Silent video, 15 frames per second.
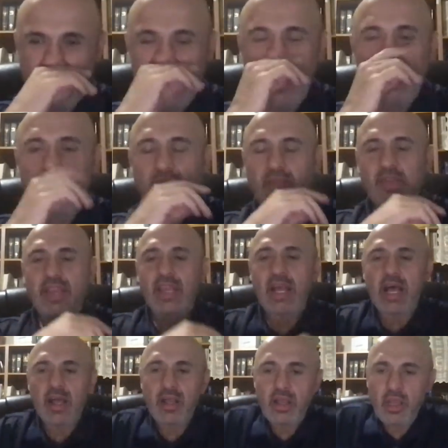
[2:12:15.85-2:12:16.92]
And
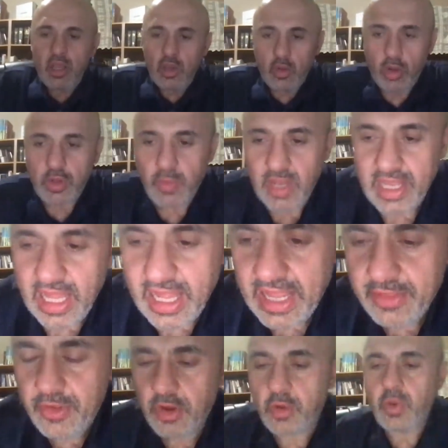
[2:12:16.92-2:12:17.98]
Zena, Lord willing, I'll
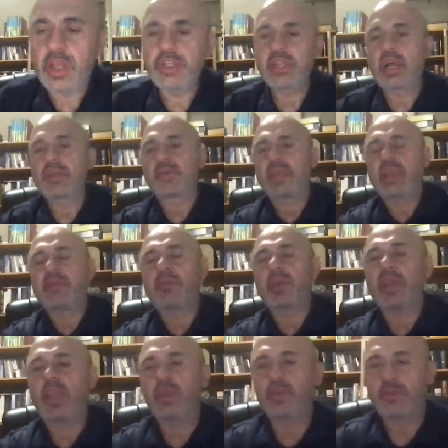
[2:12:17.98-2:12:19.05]
answer your question on
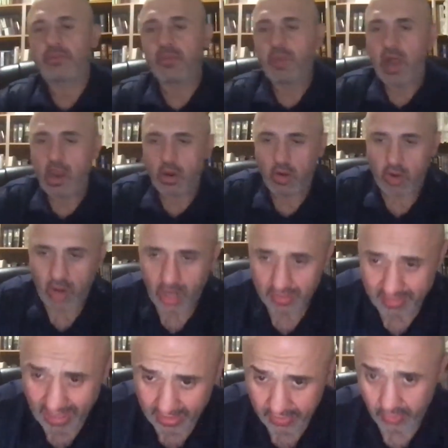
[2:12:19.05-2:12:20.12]
slavery either tomorrow or
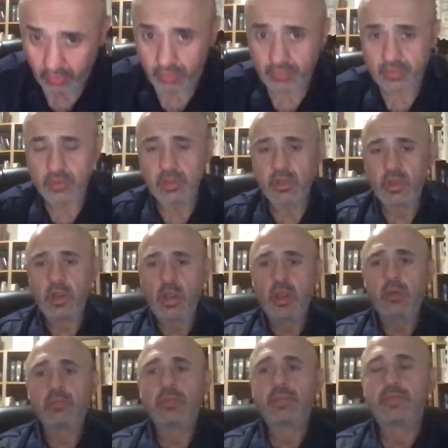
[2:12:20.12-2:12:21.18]
I'll text you
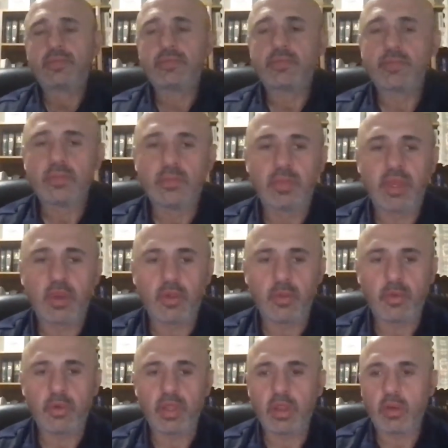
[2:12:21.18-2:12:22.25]

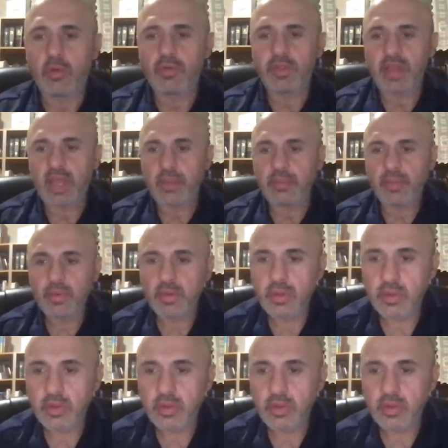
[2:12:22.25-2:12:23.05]
because we went overtime.